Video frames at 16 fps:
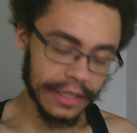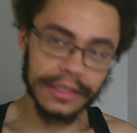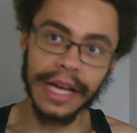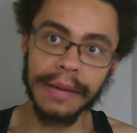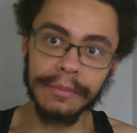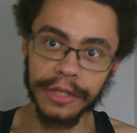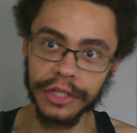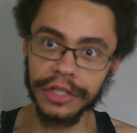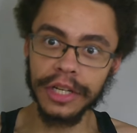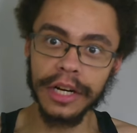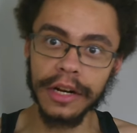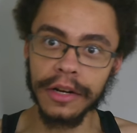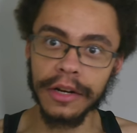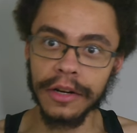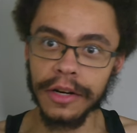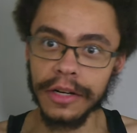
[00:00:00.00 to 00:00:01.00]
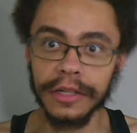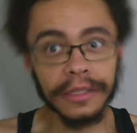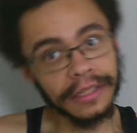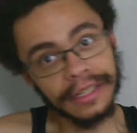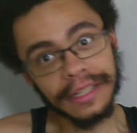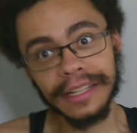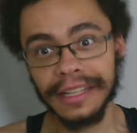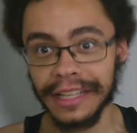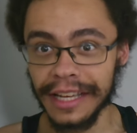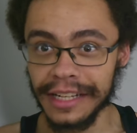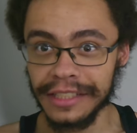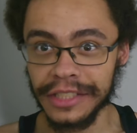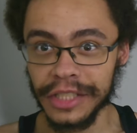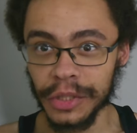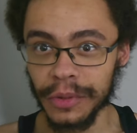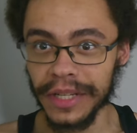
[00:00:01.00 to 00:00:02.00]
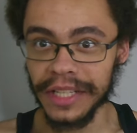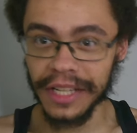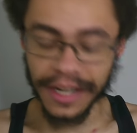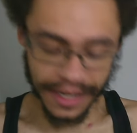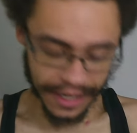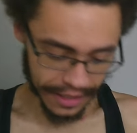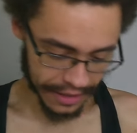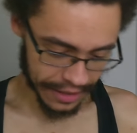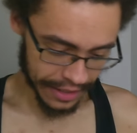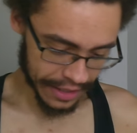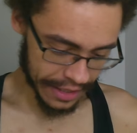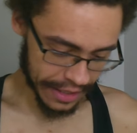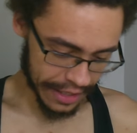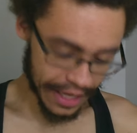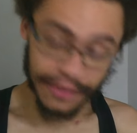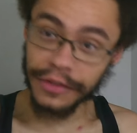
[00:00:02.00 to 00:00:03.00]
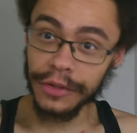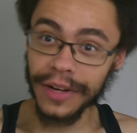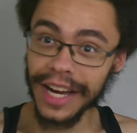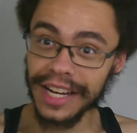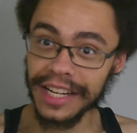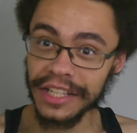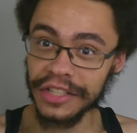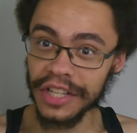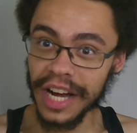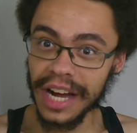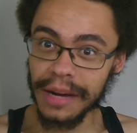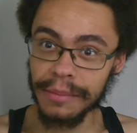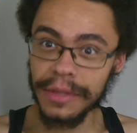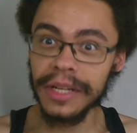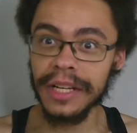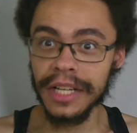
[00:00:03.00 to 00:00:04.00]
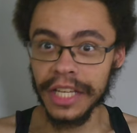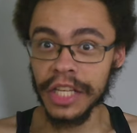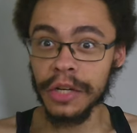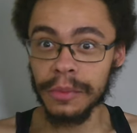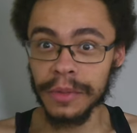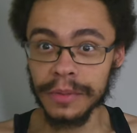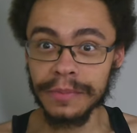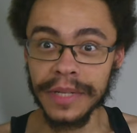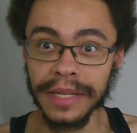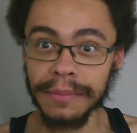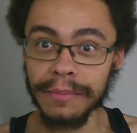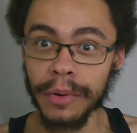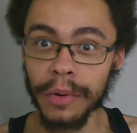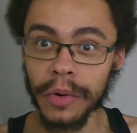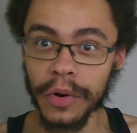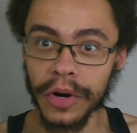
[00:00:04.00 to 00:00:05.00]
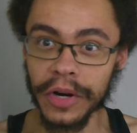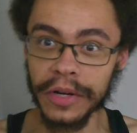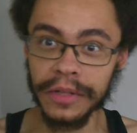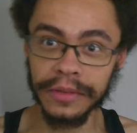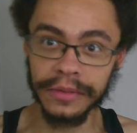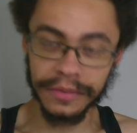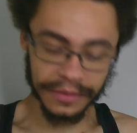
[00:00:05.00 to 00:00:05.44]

Time to shit on her, get into it, yeah. If you got a job, you must be poor.